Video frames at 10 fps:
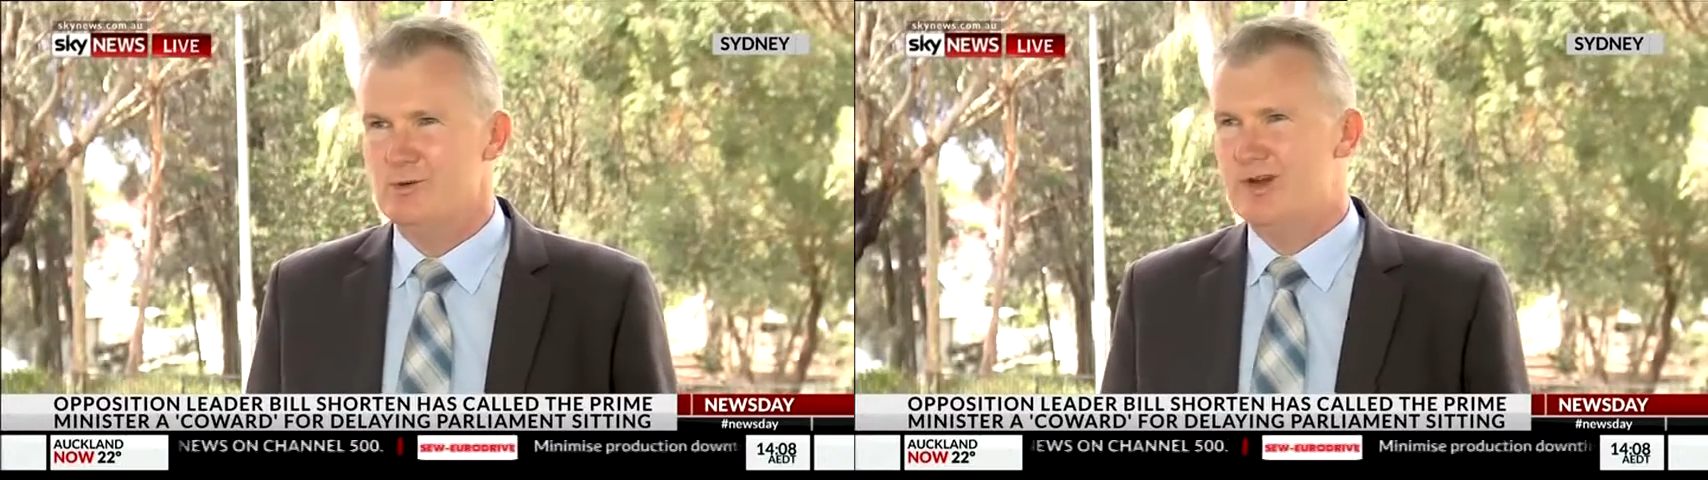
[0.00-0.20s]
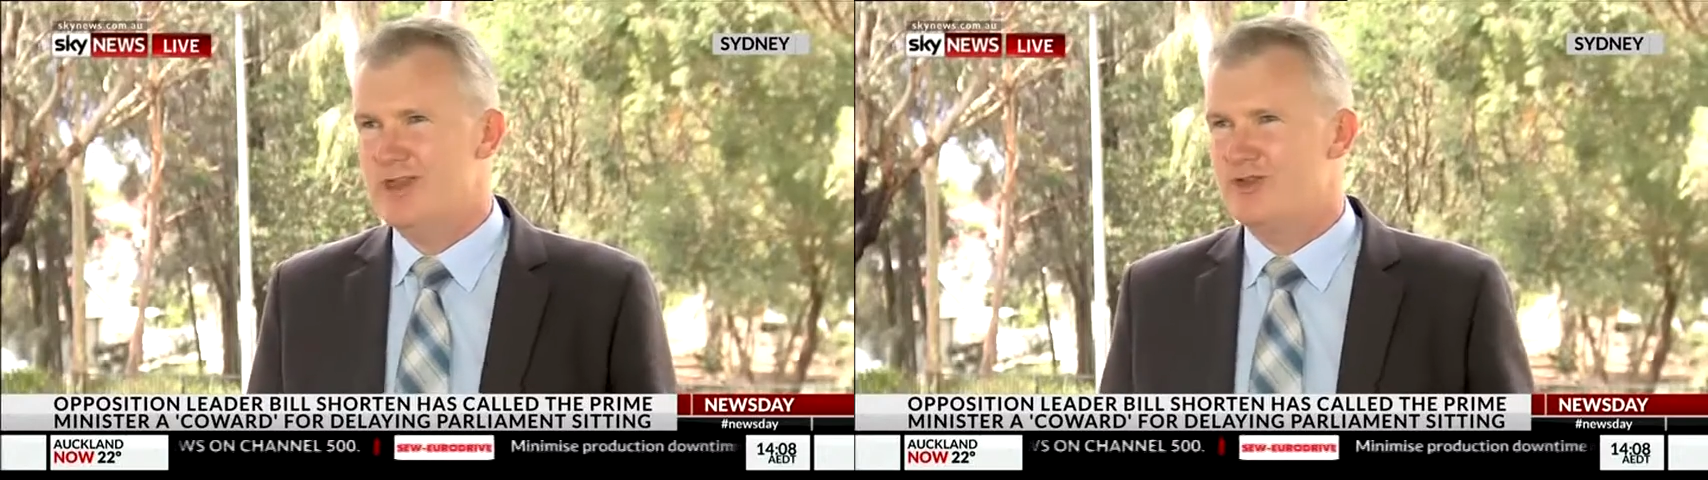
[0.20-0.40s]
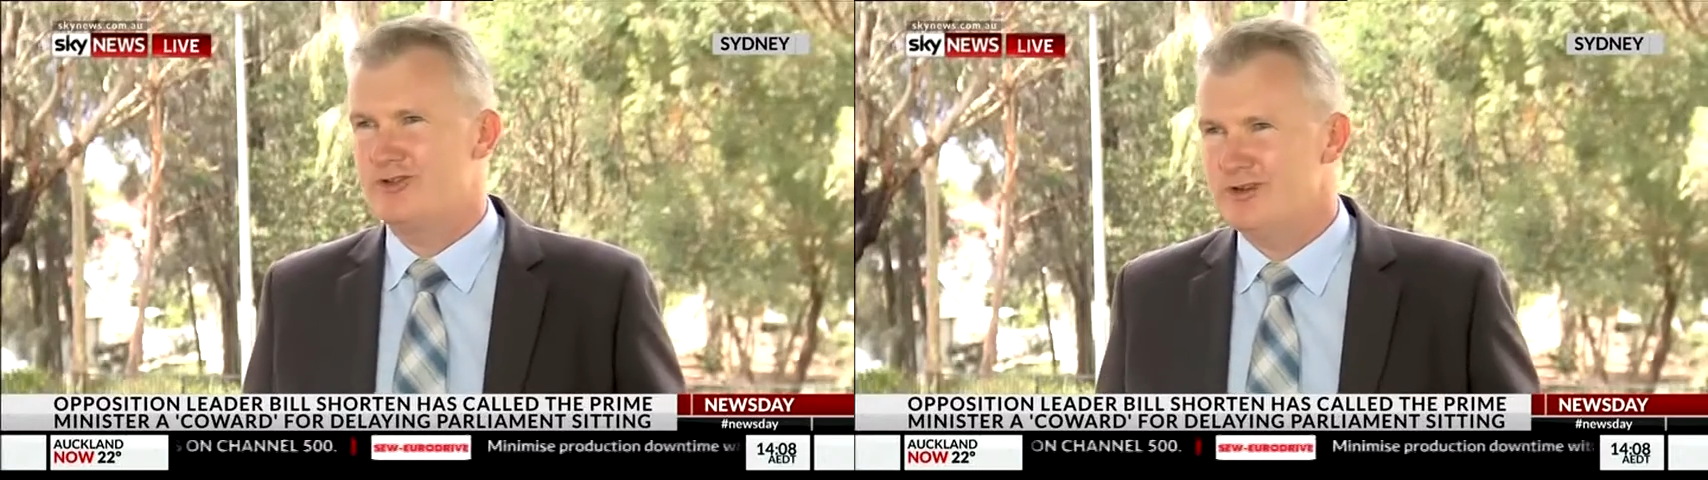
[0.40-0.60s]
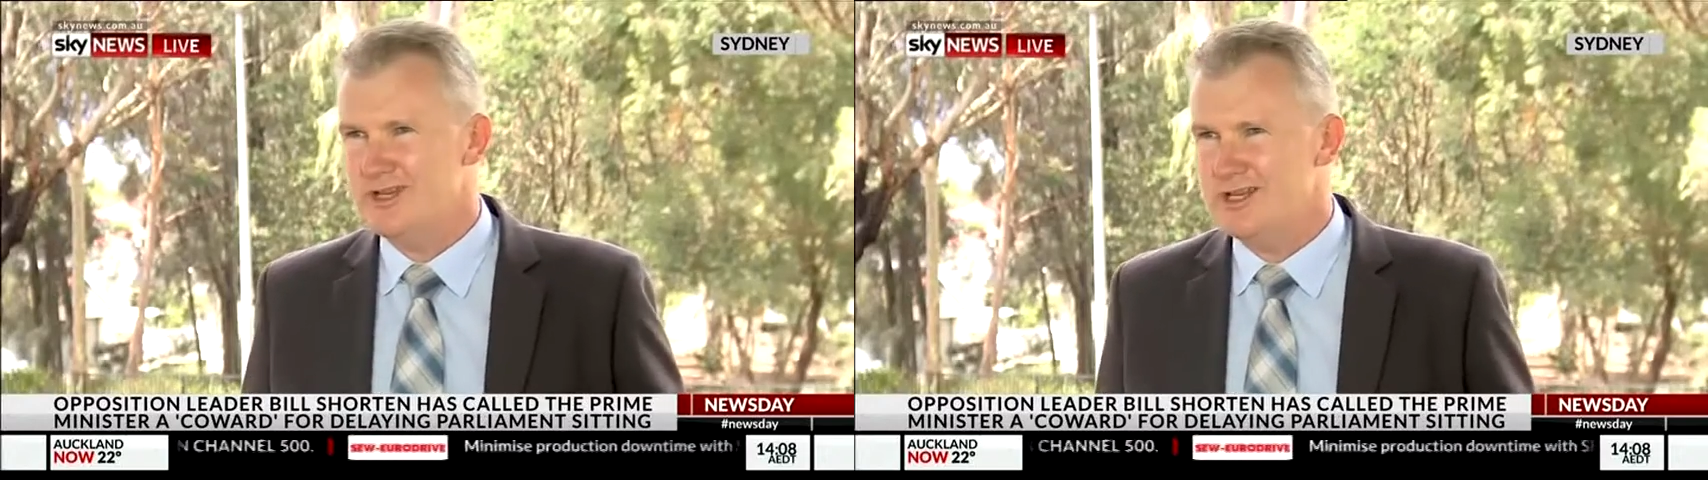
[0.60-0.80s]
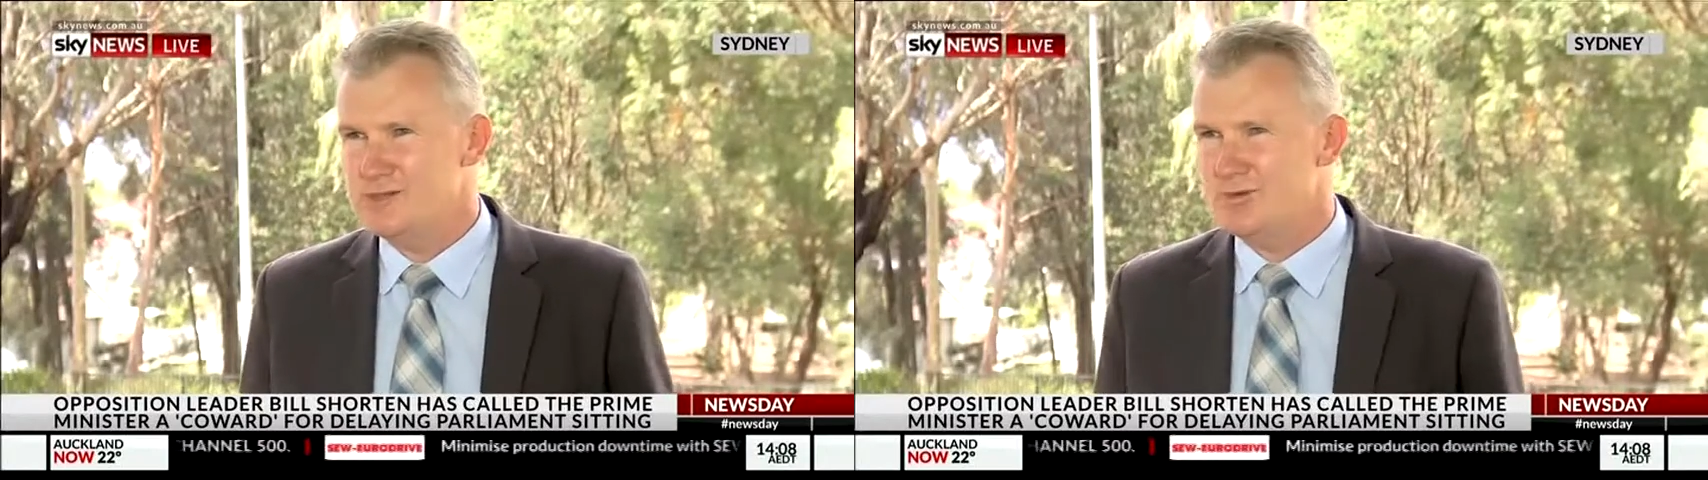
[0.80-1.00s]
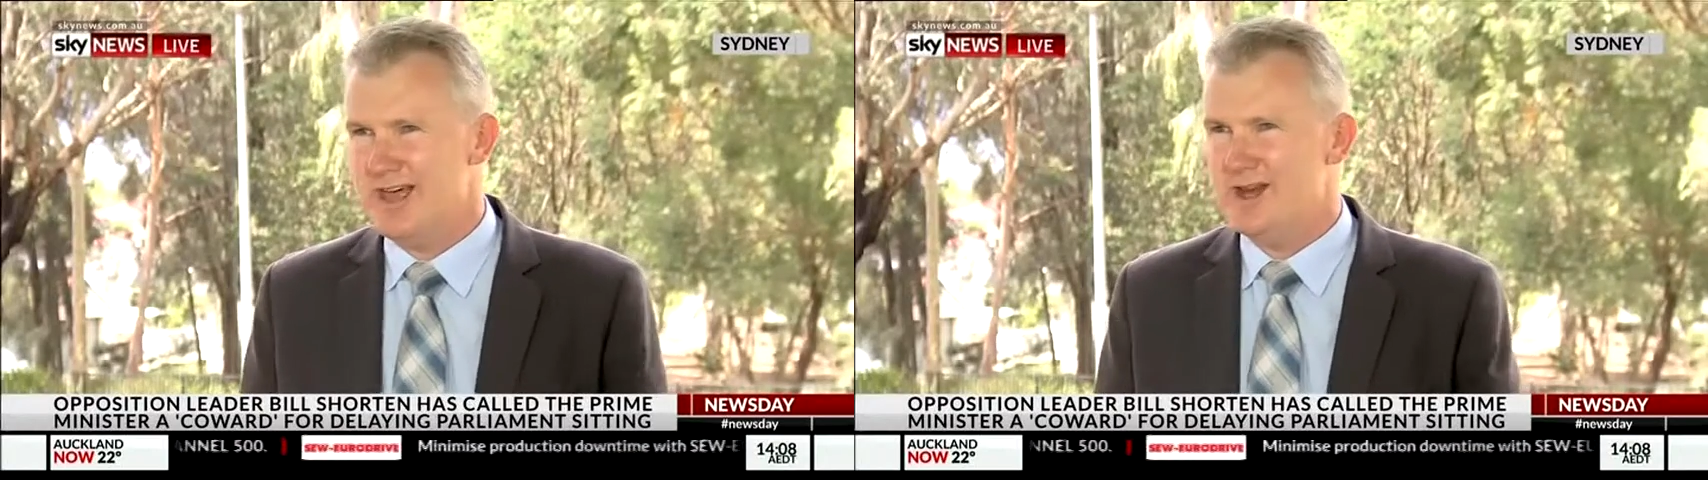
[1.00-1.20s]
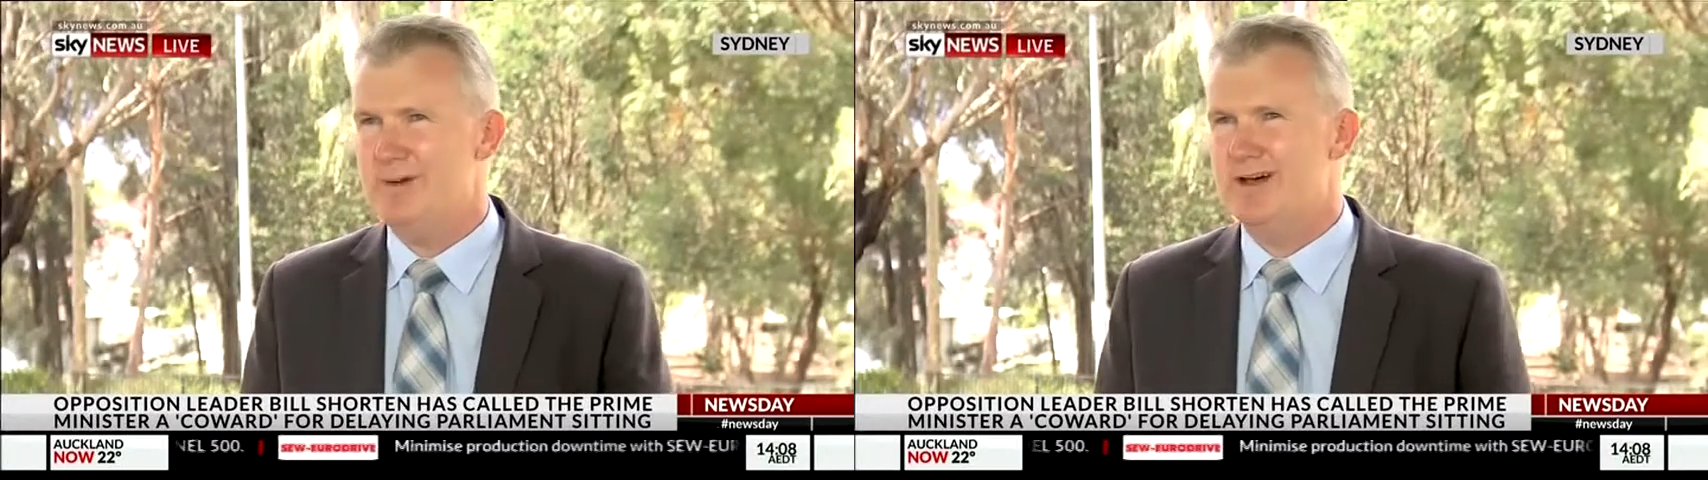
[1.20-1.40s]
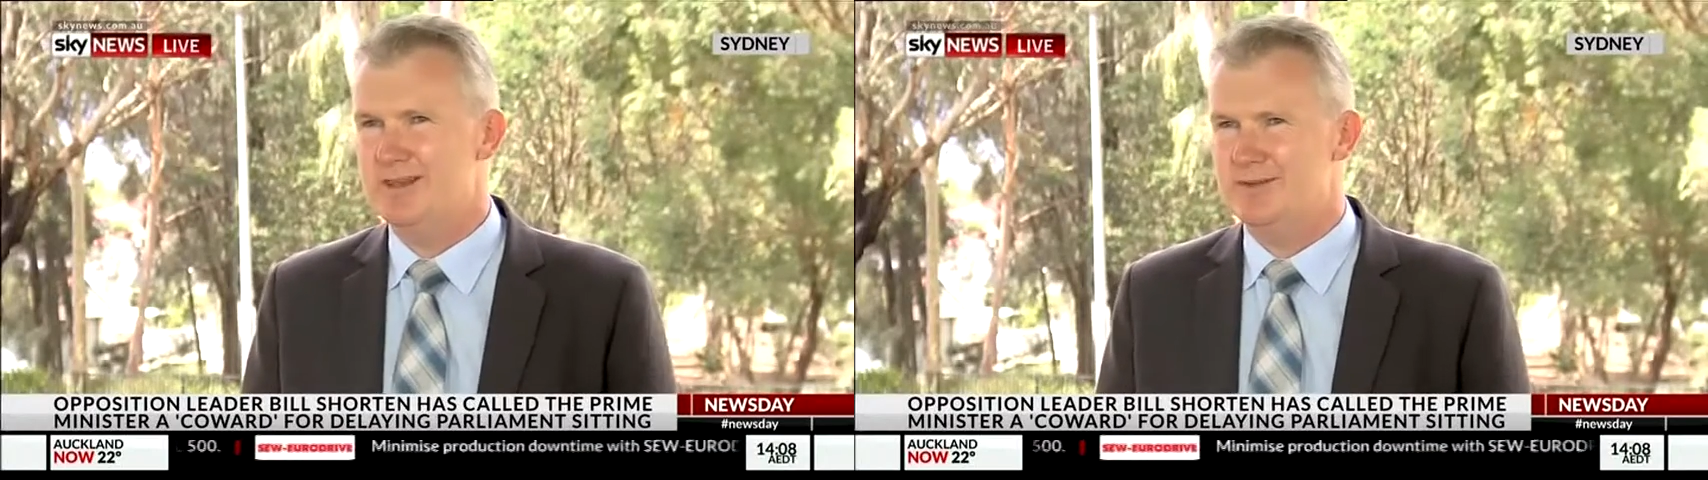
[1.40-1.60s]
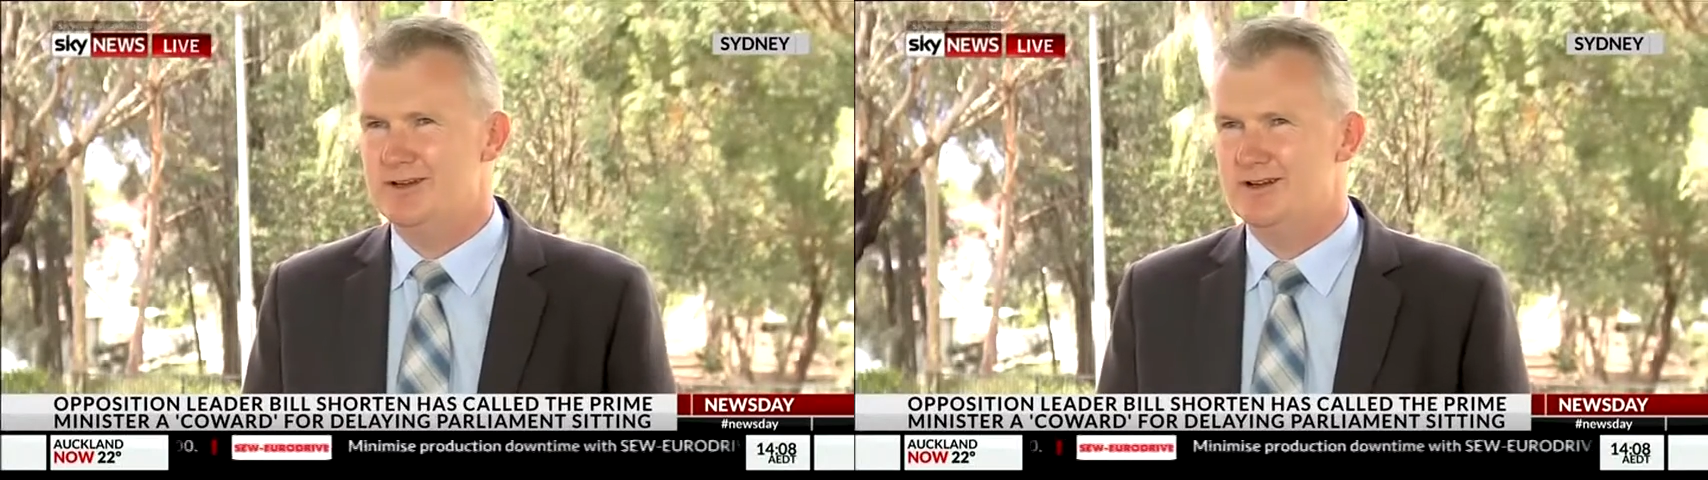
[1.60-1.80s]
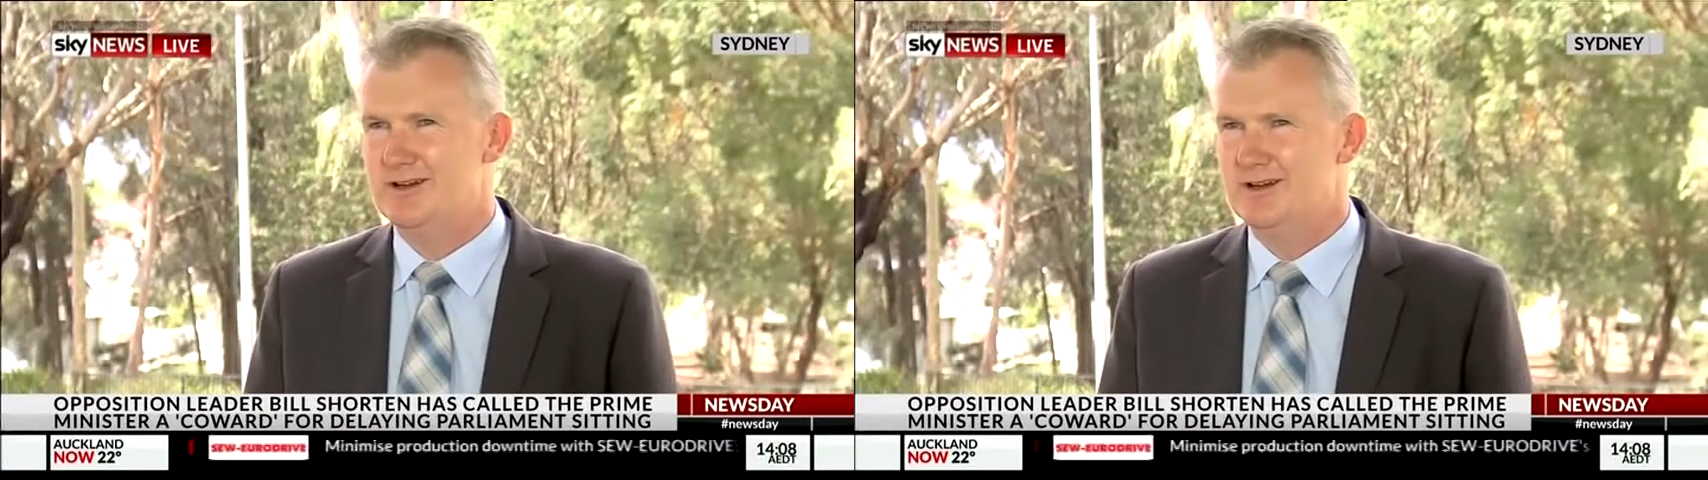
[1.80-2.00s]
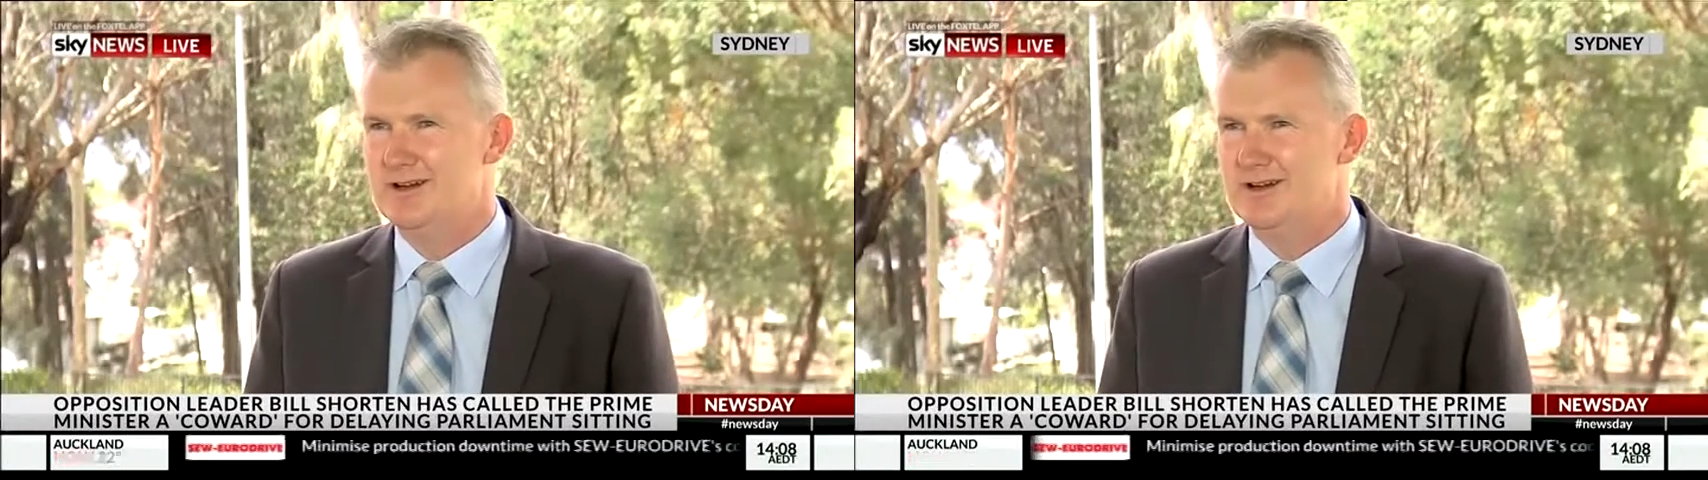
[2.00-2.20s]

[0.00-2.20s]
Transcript: We would have had 3 years without a Parliament.